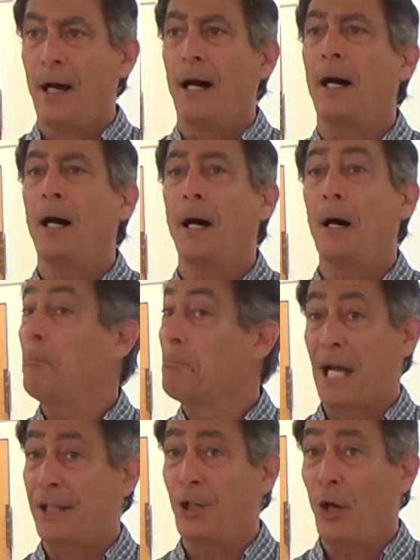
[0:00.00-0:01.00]

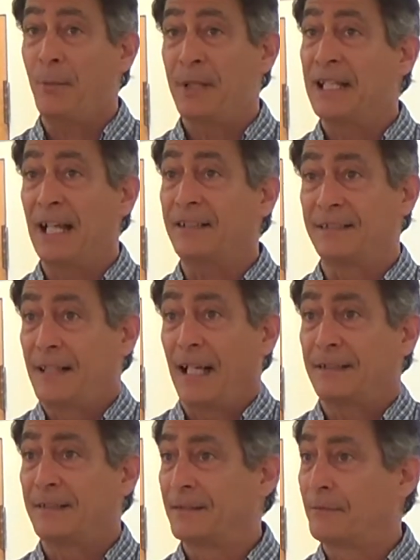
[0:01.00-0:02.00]
That's
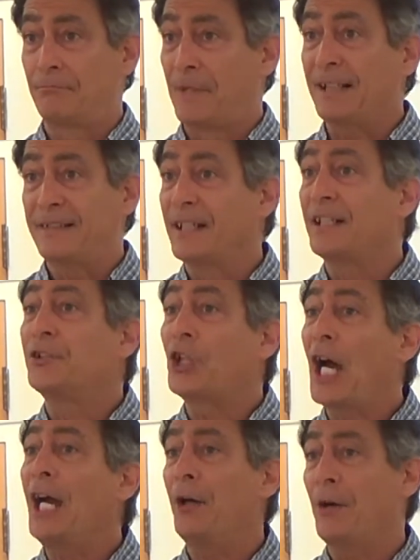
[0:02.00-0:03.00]
the
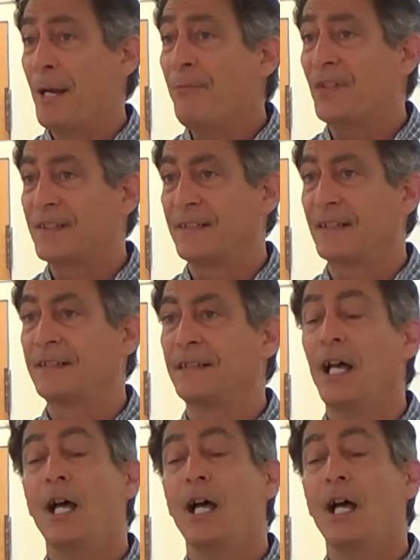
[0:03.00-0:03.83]
entire emphasis.